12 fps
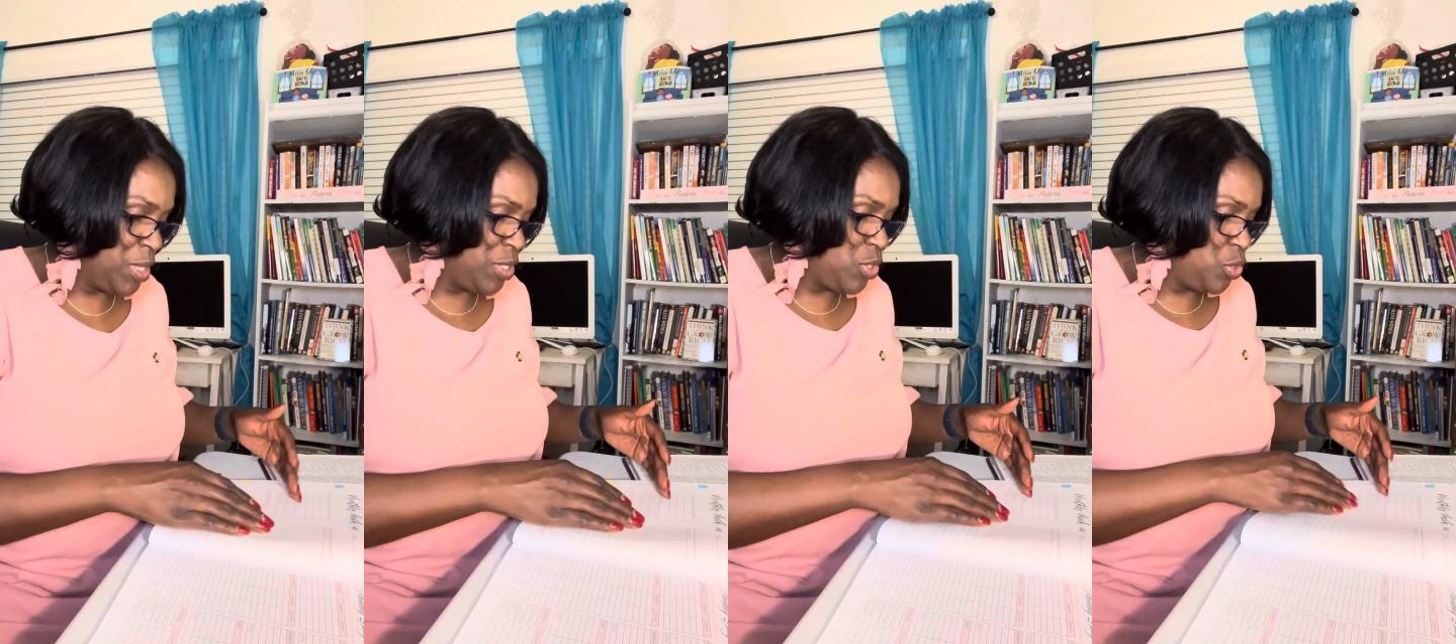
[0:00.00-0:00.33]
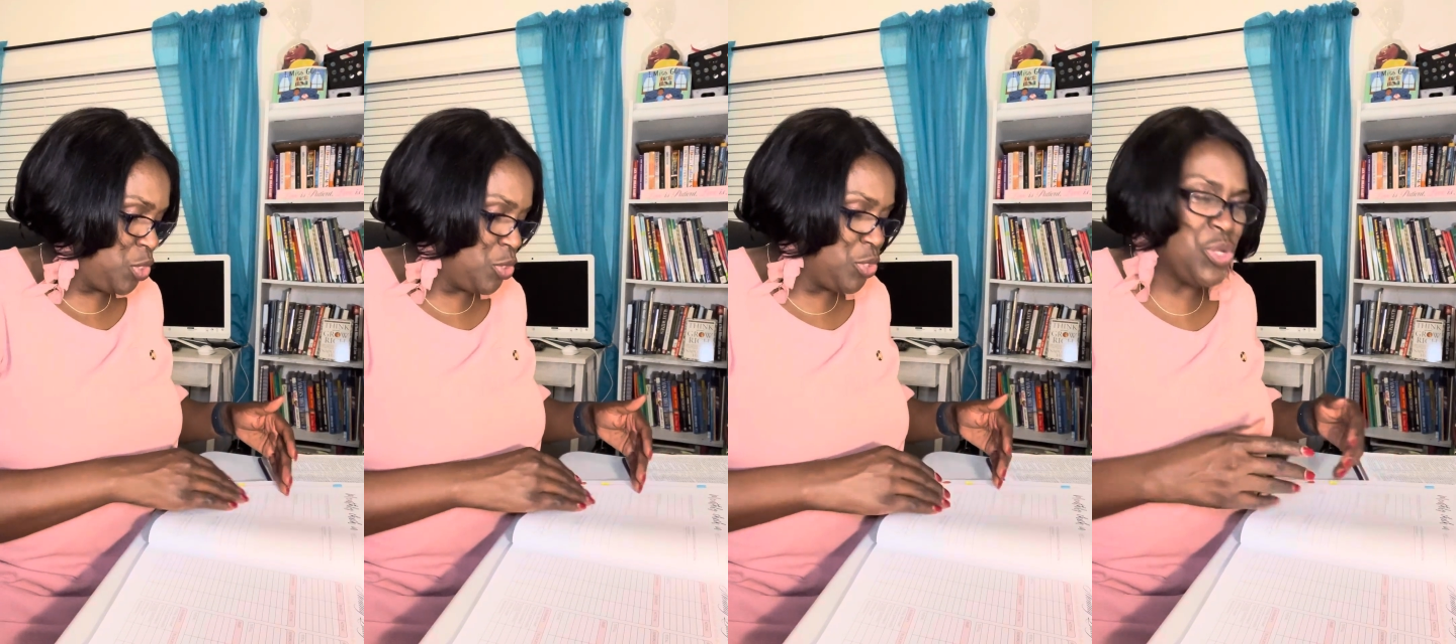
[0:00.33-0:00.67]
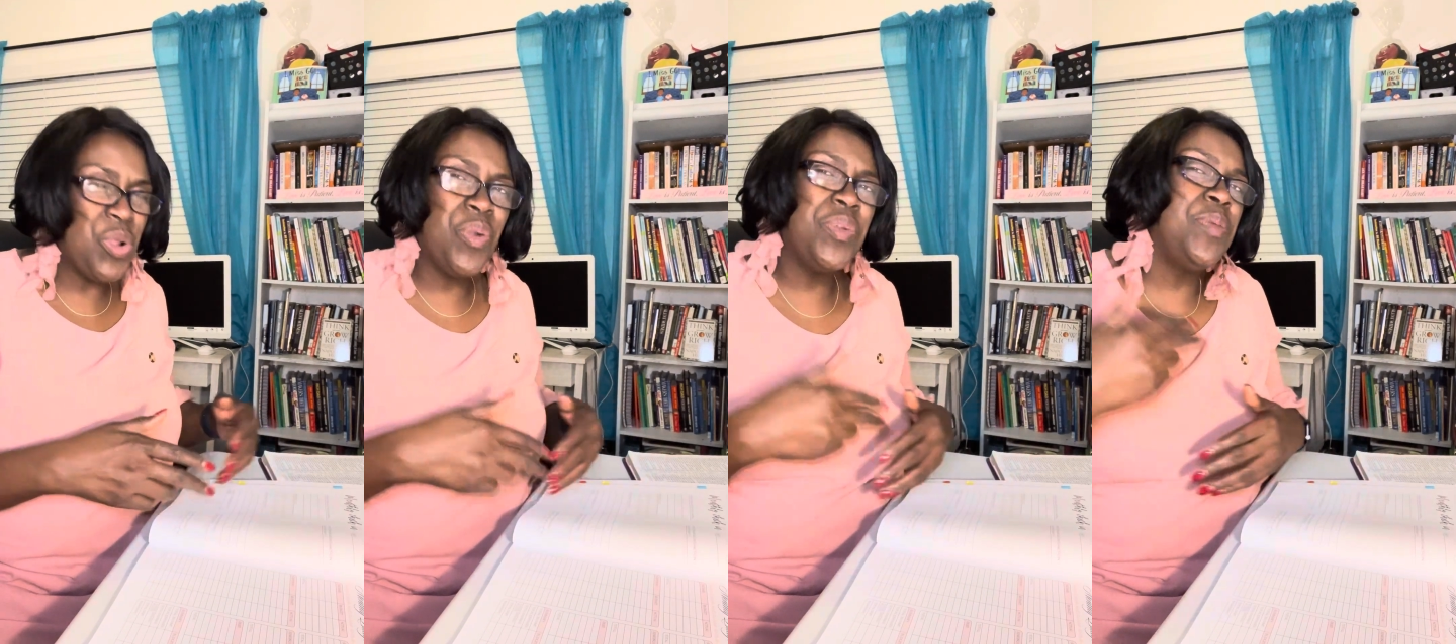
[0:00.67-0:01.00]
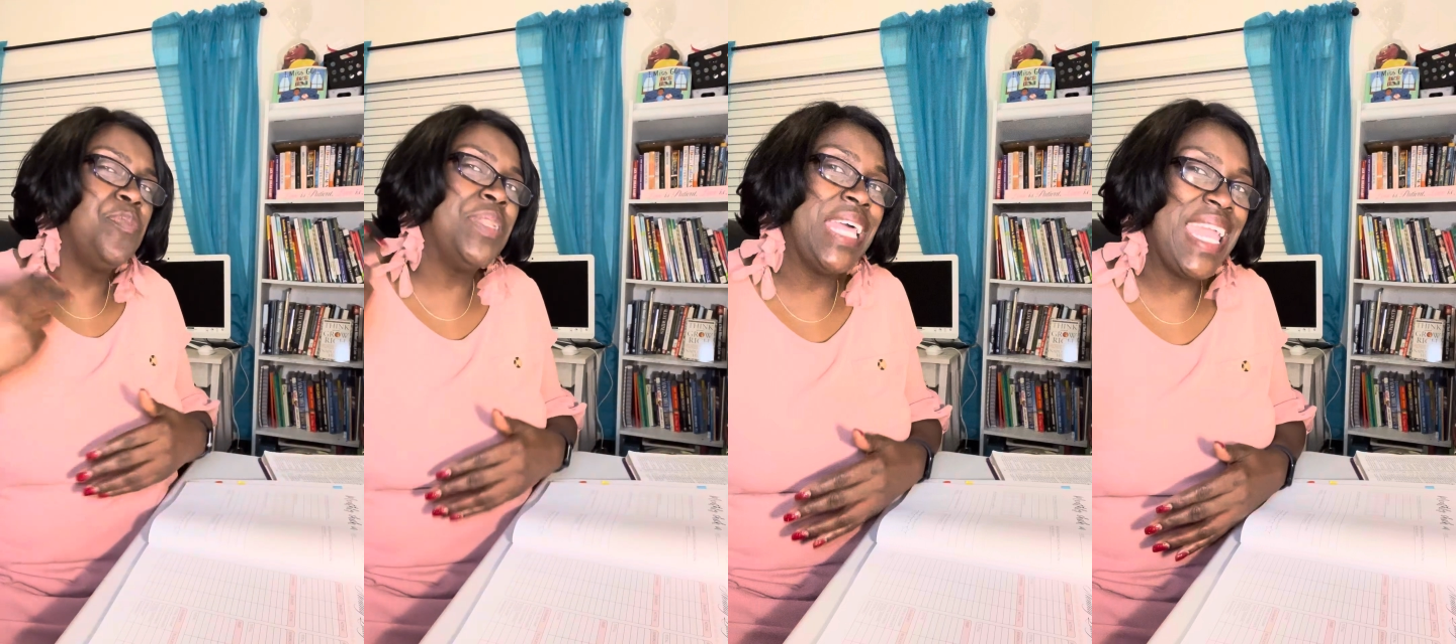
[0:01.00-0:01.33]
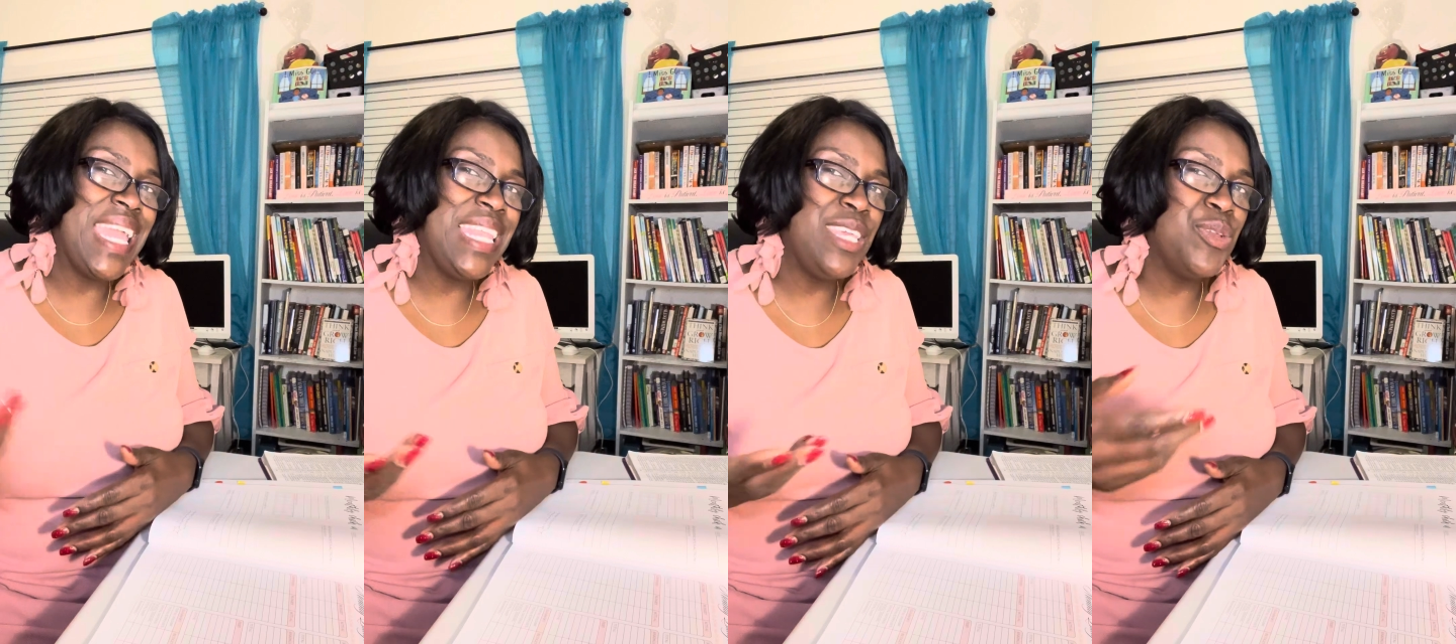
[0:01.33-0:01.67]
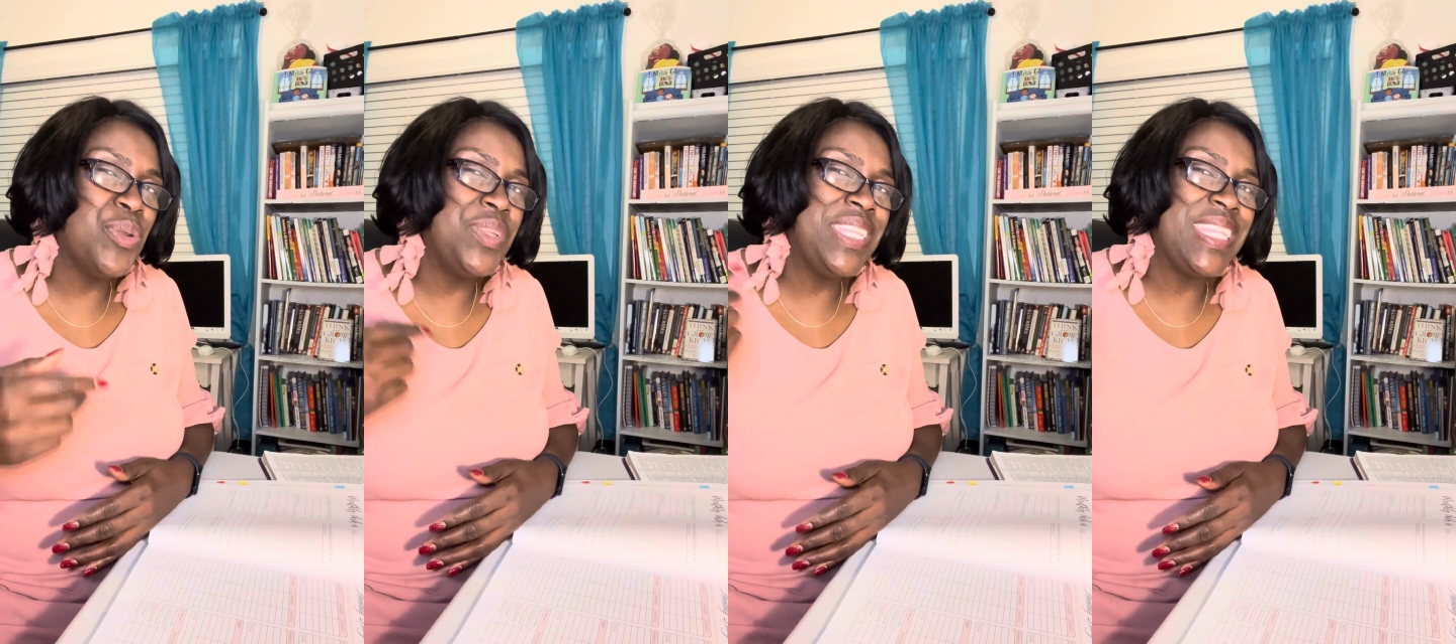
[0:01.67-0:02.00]
So you're already planning, you're
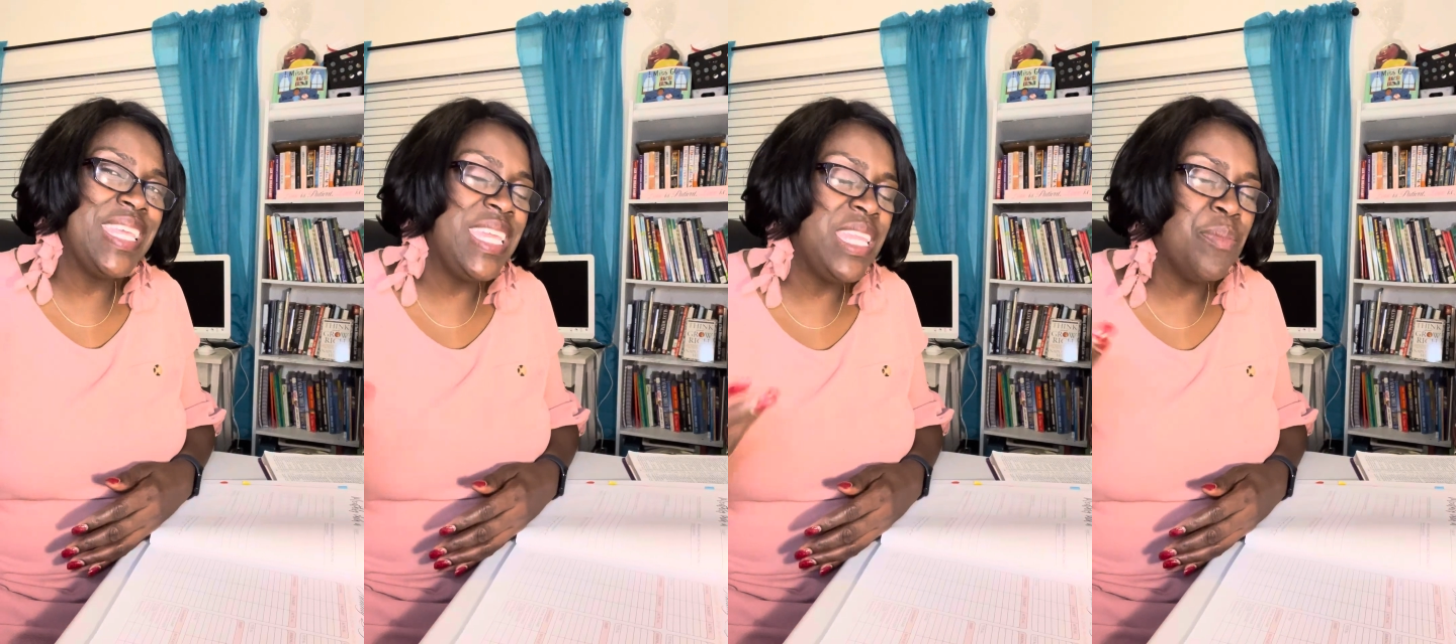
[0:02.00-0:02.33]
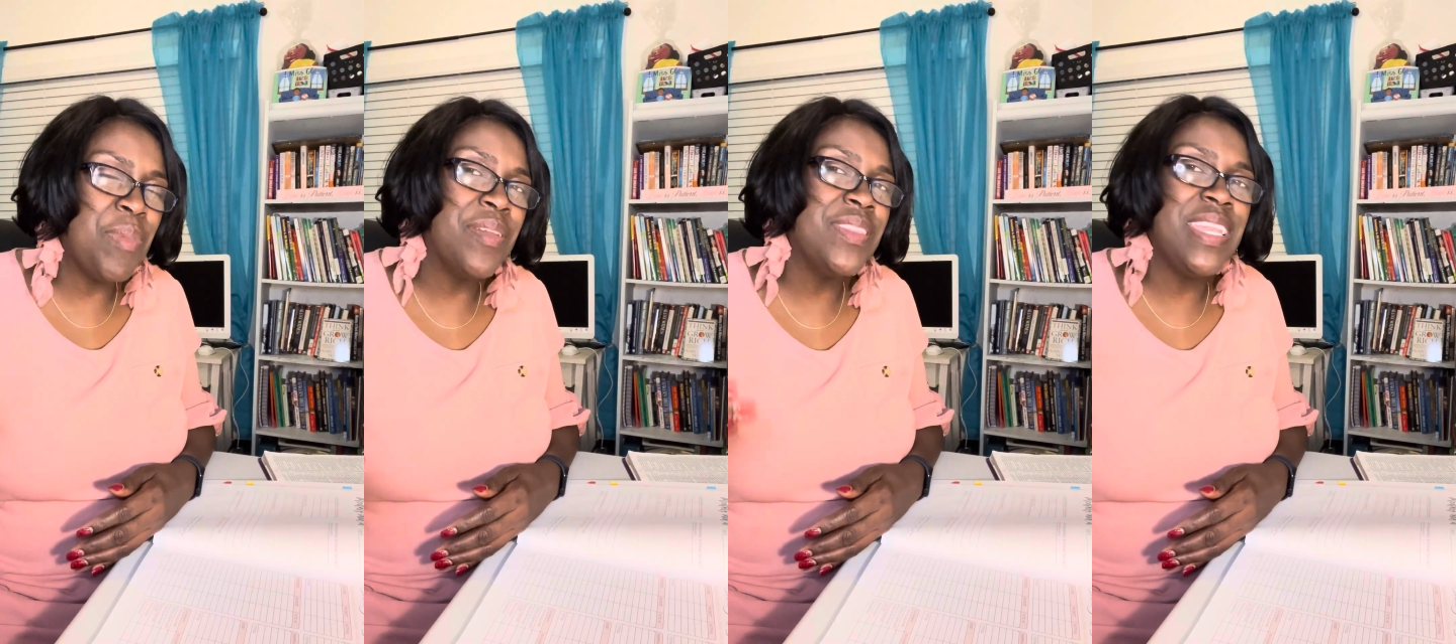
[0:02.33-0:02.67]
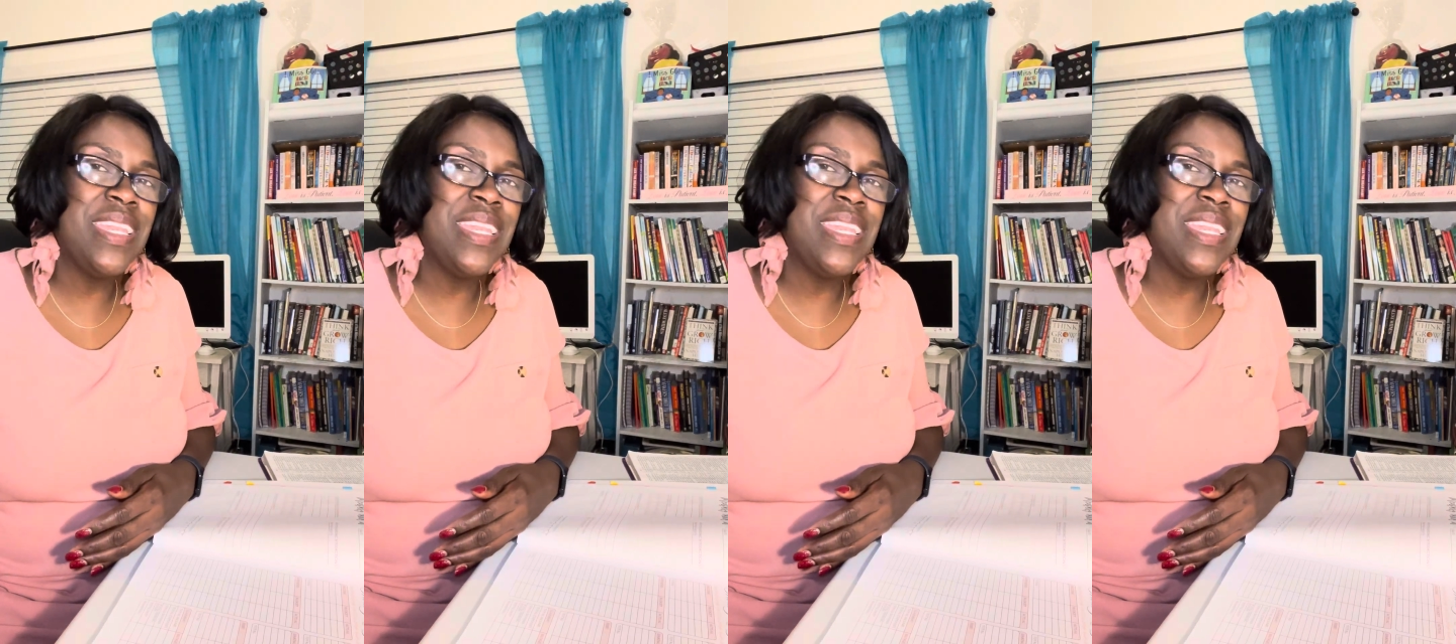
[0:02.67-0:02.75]
already thinking about the